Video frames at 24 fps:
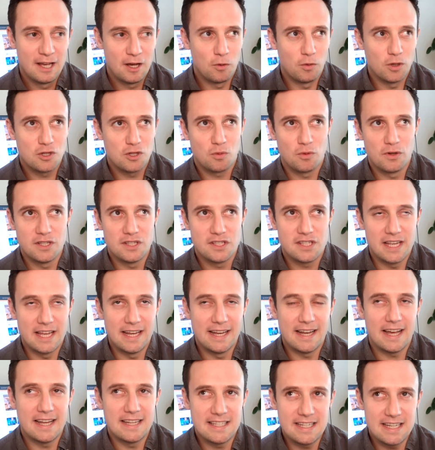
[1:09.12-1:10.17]
which was
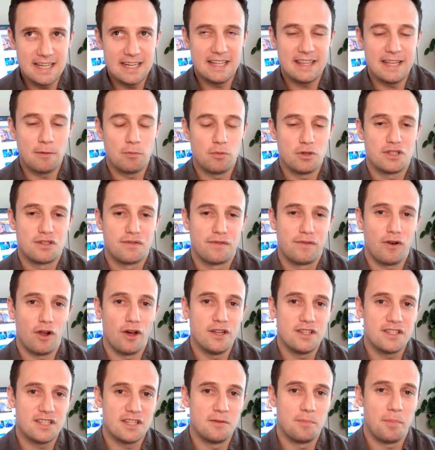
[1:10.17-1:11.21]
an idea that was
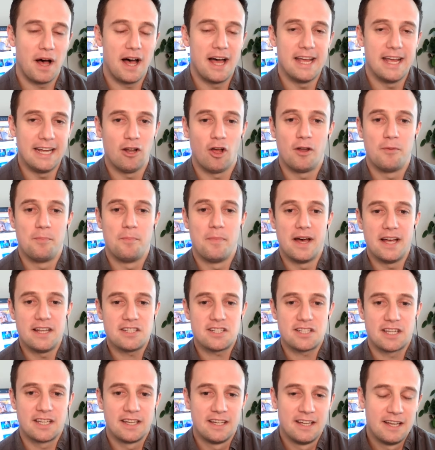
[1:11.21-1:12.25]
floated by Elon
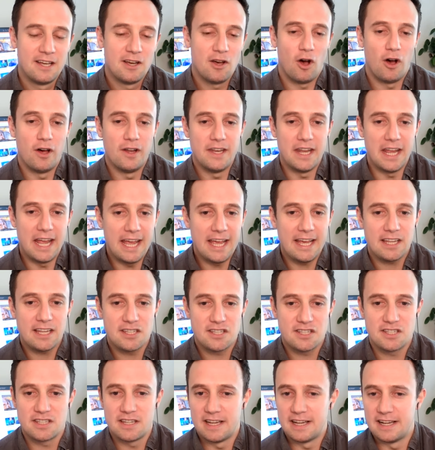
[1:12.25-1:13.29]
Musk on
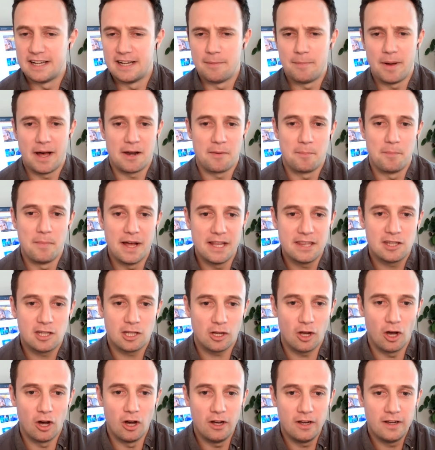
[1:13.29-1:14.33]
X about a
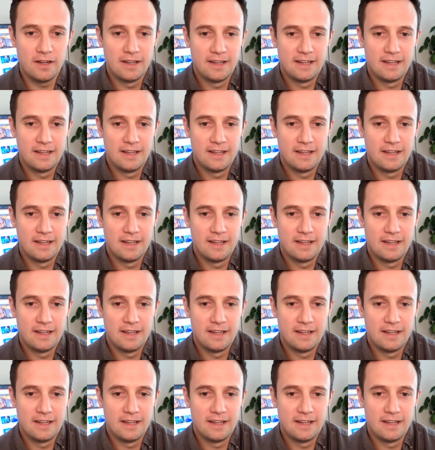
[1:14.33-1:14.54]
month ago.